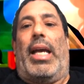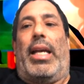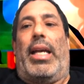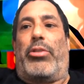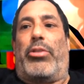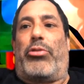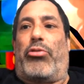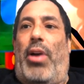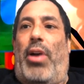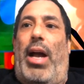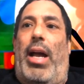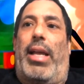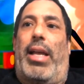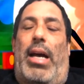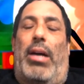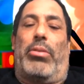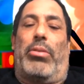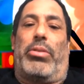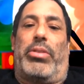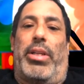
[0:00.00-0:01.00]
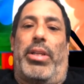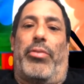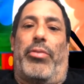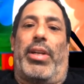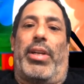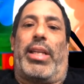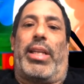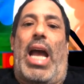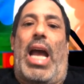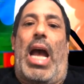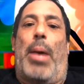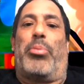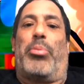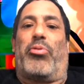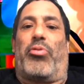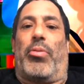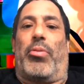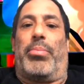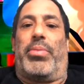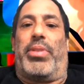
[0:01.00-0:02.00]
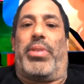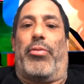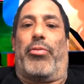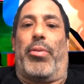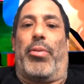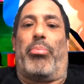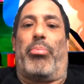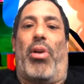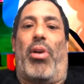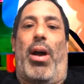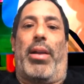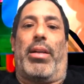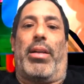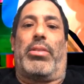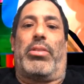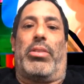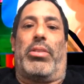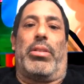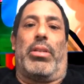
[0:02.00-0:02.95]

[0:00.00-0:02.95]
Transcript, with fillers: and try out different caps from different products.